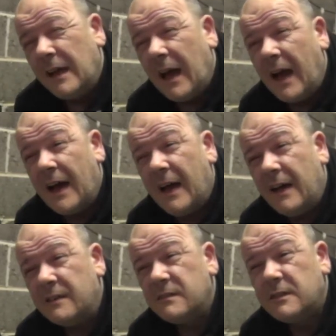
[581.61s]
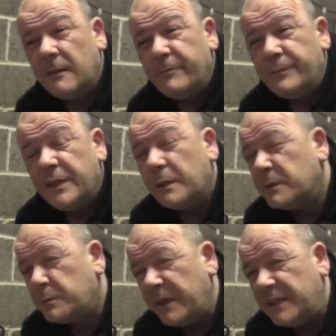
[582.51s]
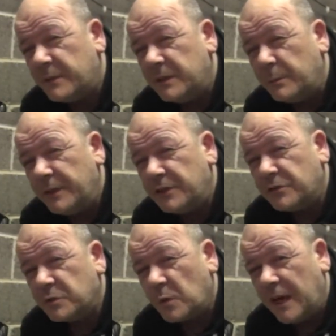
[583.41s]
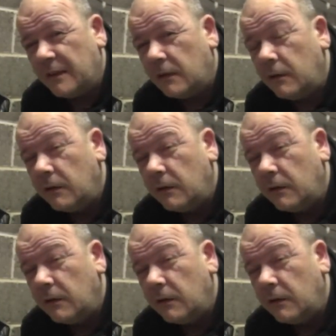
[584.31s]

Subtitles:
and you've got my speedo in the picture as well.